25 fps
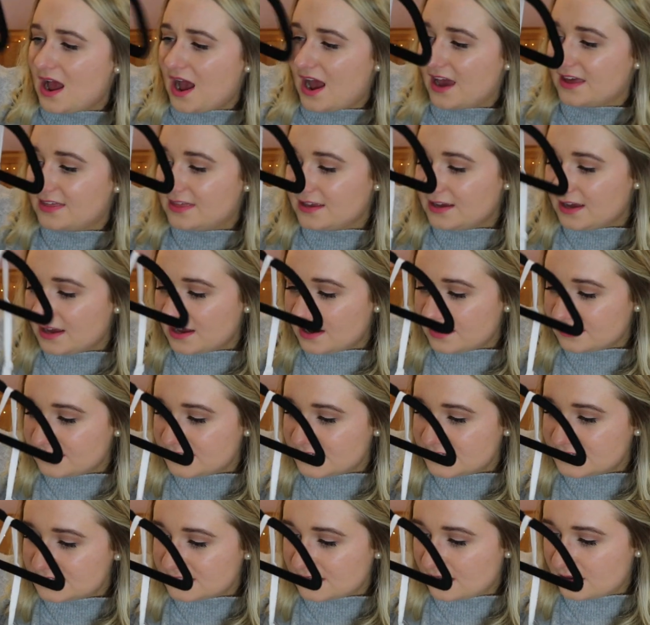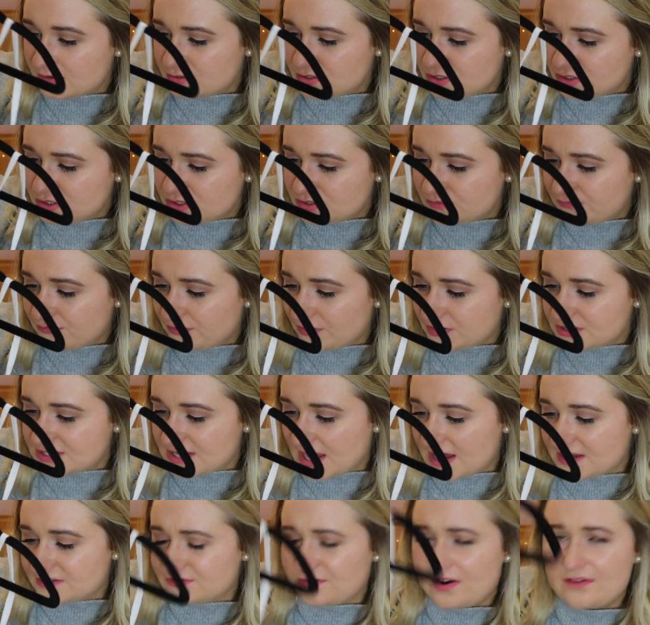I think I got this, just for
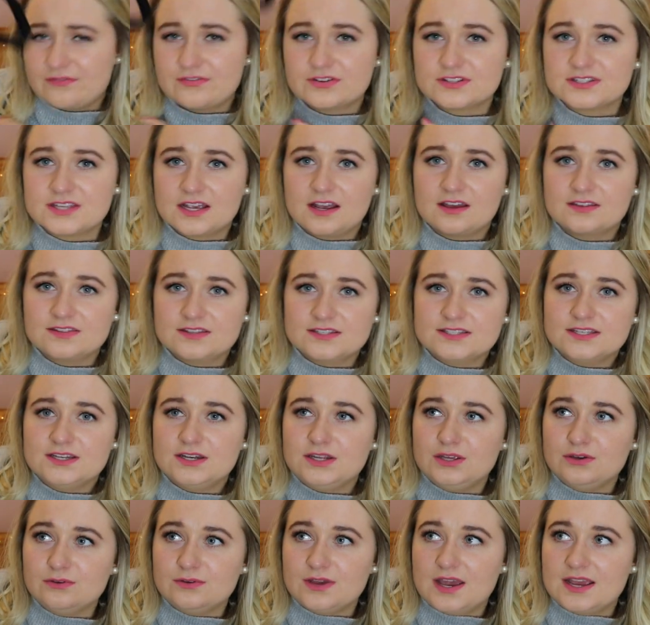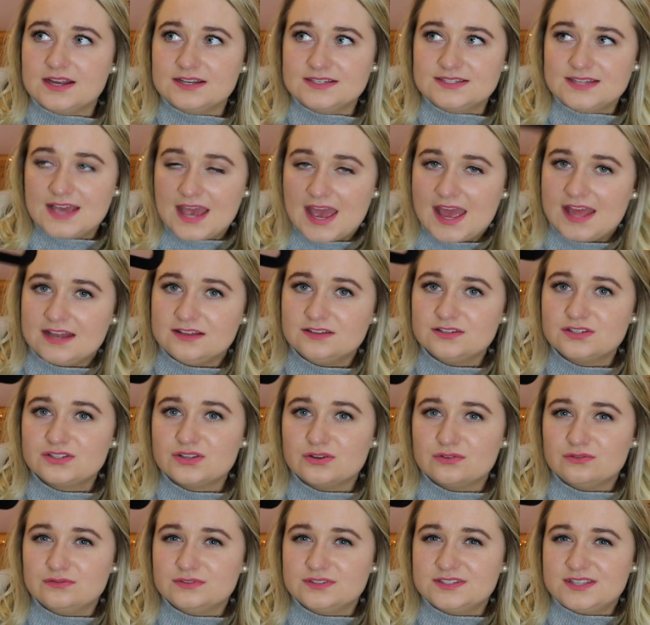size reference, I got this in a U K ten,
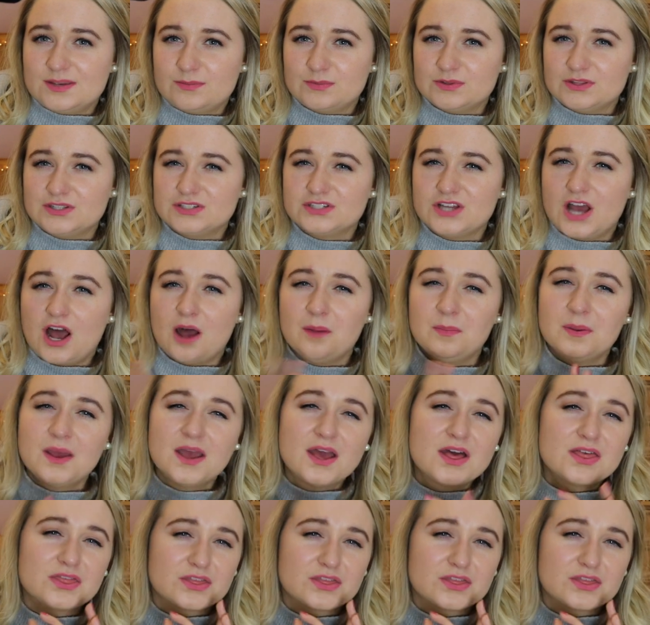so same with the top.